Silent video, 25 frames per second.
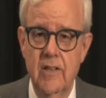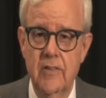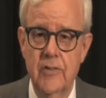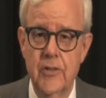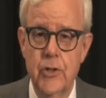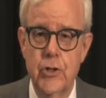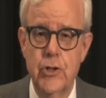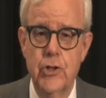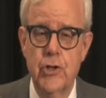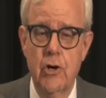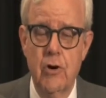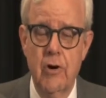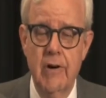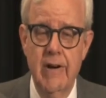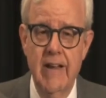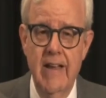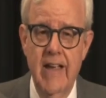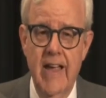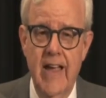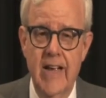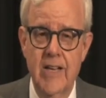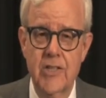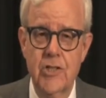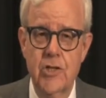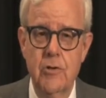The jury
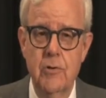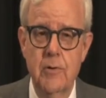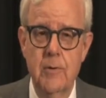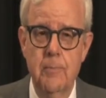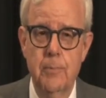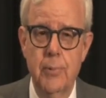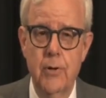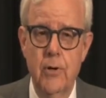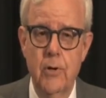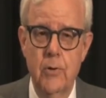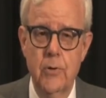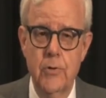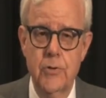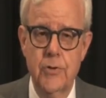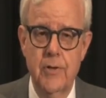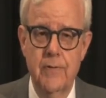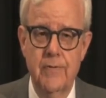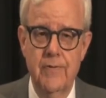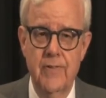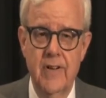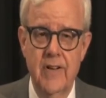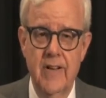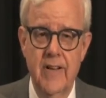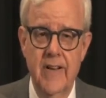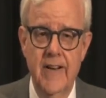has to impose the
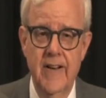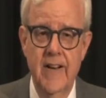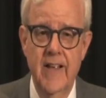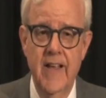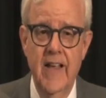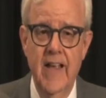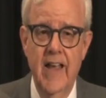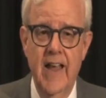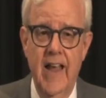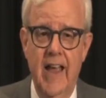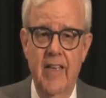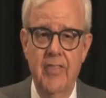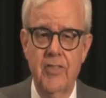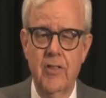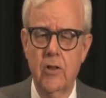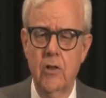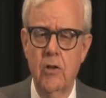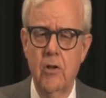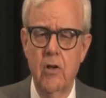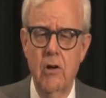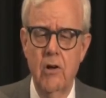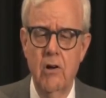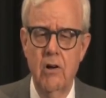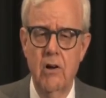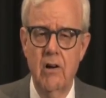fine. And the
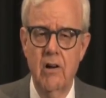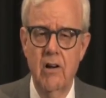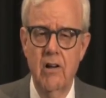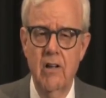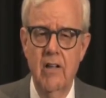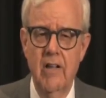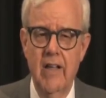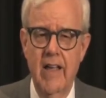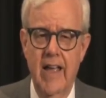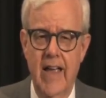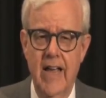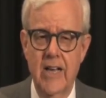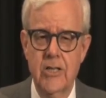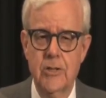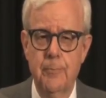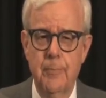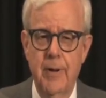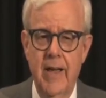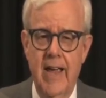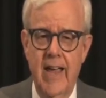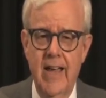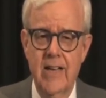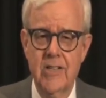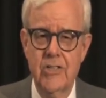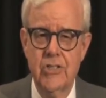law, as
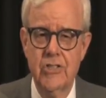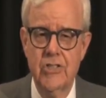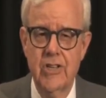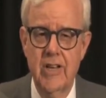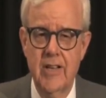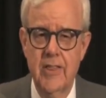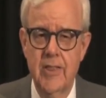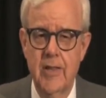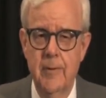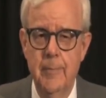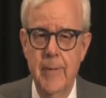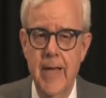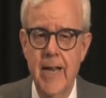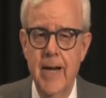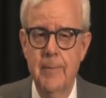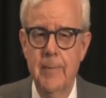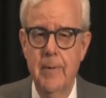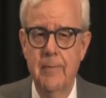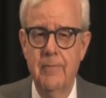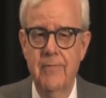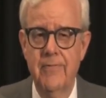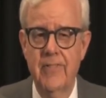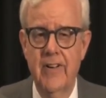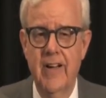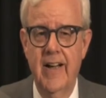passed, said the
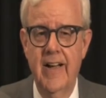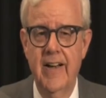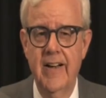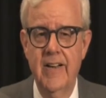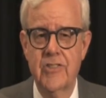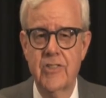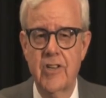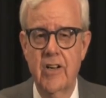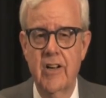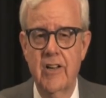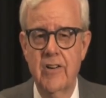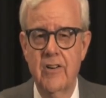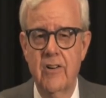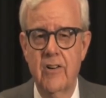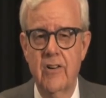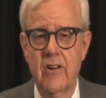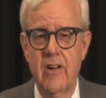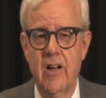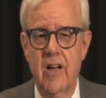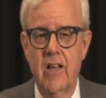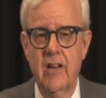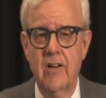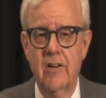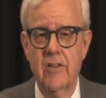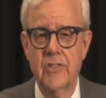minimum fine is
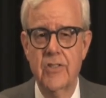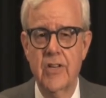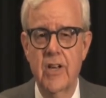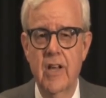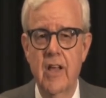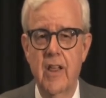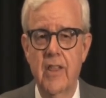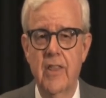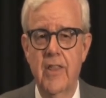$100.